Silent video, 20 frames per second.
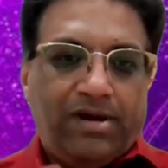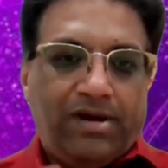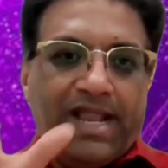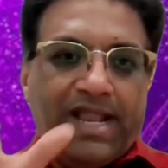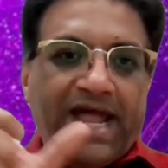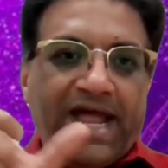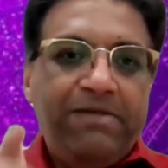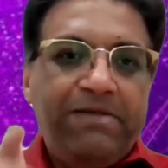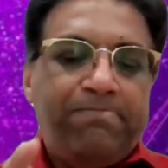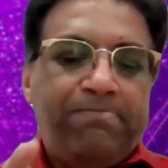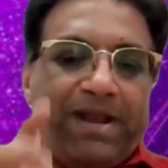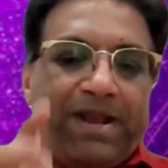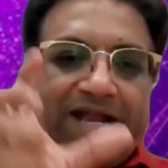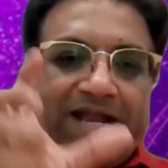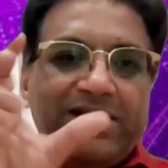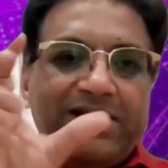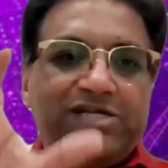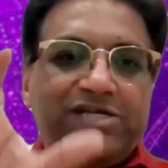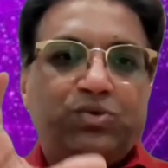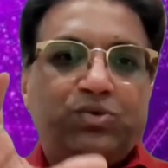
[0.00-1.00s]
9
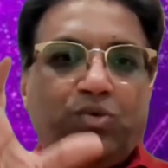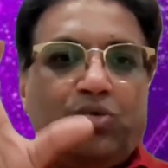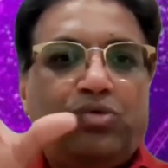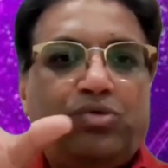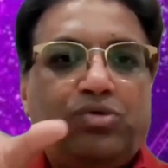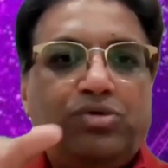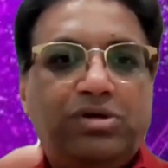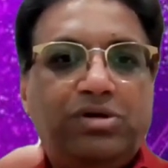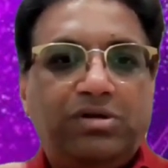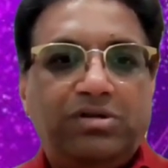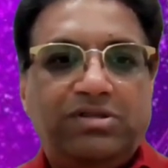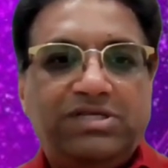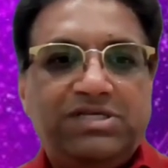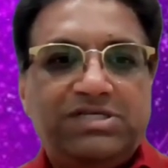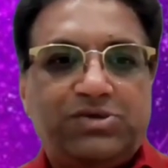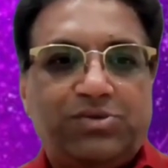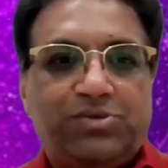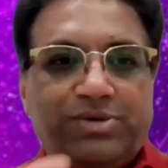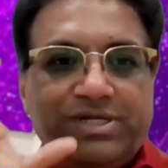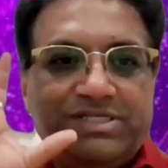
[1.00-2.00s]
planets own
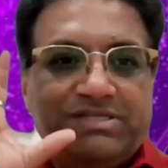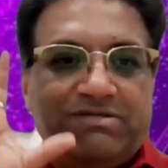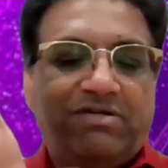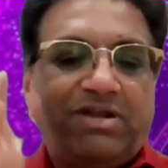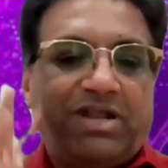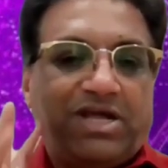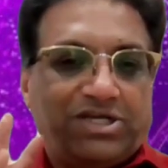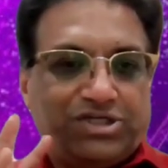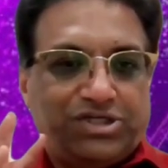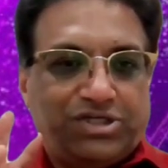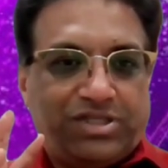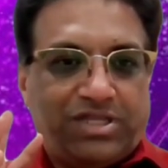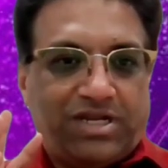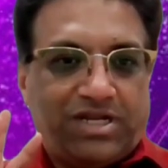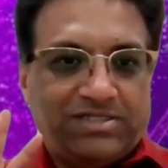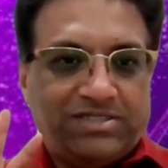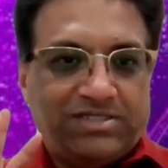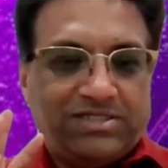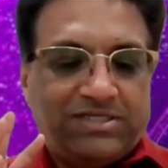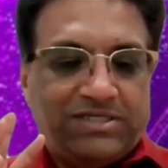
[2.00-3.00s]
these 27
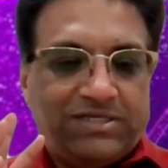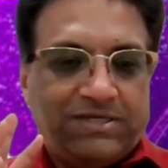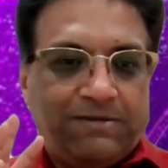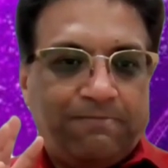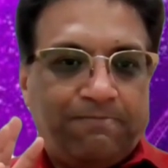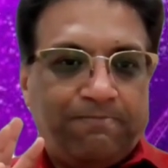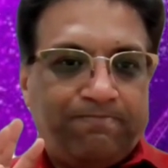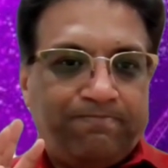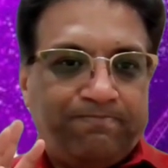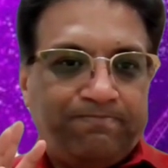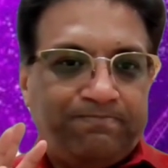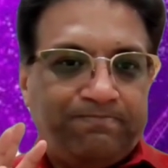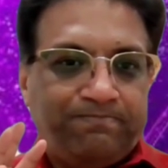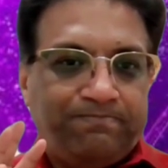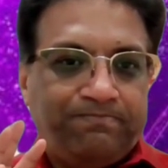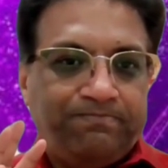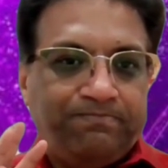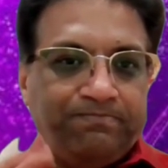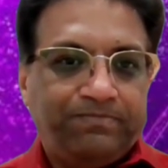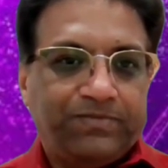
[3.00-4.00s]
nakshatras.
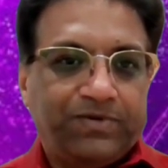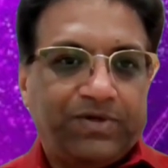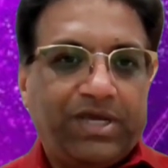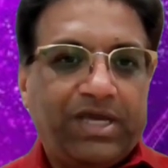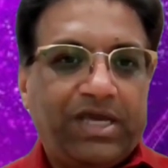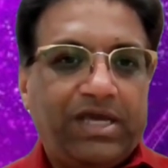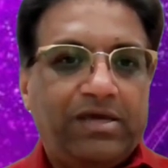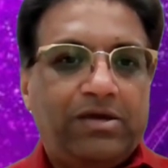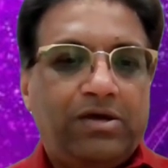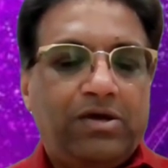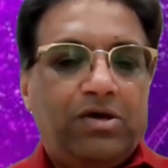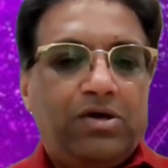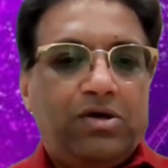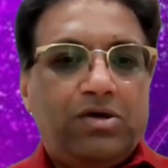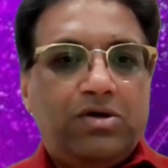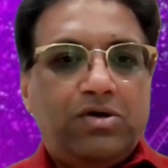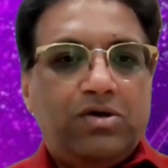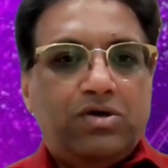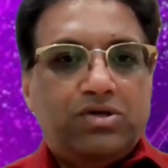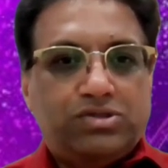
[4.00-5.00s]
Okay.
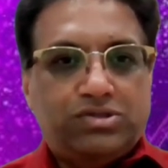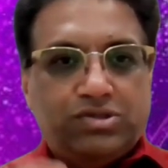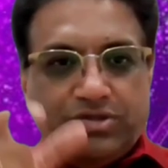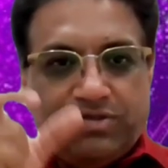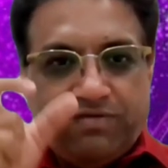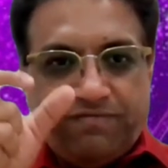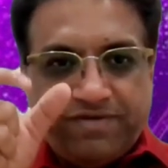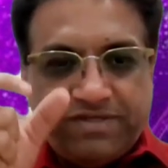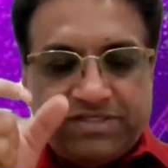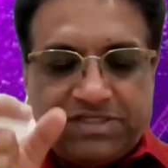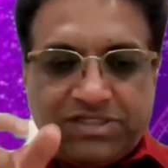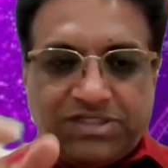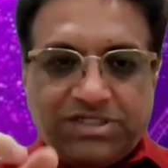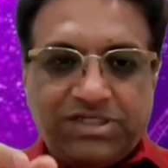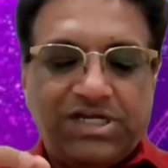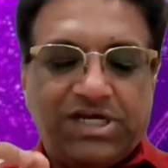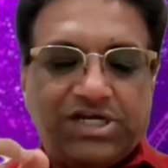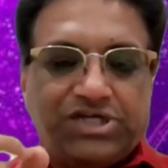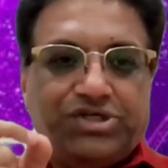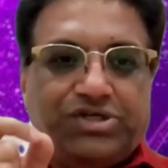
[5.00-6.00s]
So the first
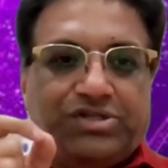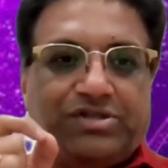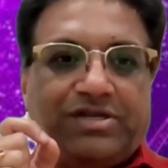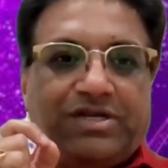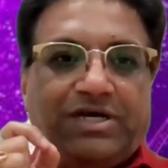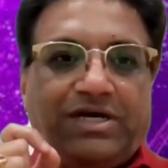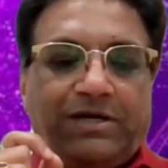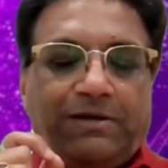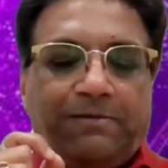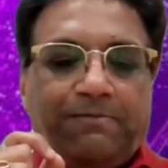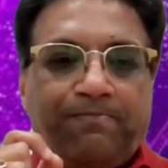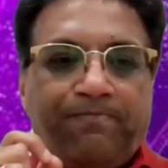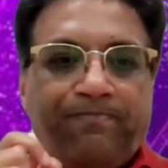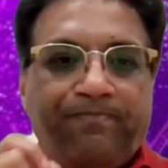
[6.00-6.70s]
nakshatra